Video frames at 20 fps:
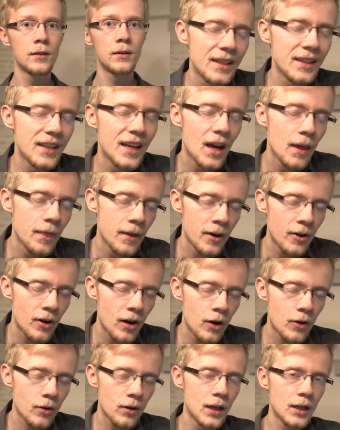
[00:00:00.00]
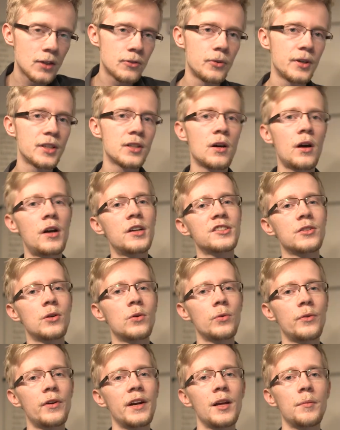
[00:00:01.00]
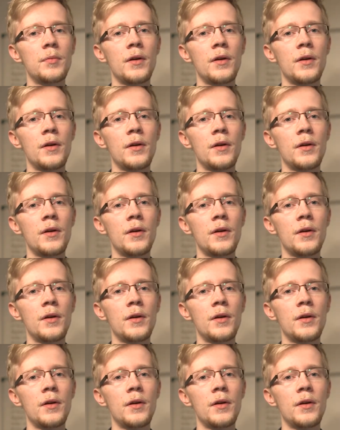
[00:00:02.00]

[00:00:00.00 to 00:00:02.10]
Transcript: Yeah, there are electric cars already,